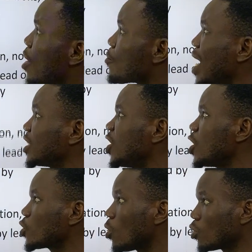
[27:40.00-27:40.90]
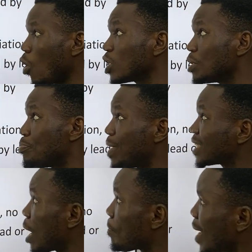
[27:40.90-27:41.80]
radiation or the
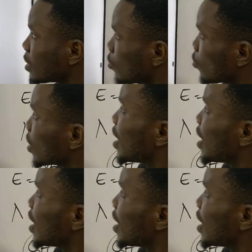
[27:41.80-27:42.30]
beta particles.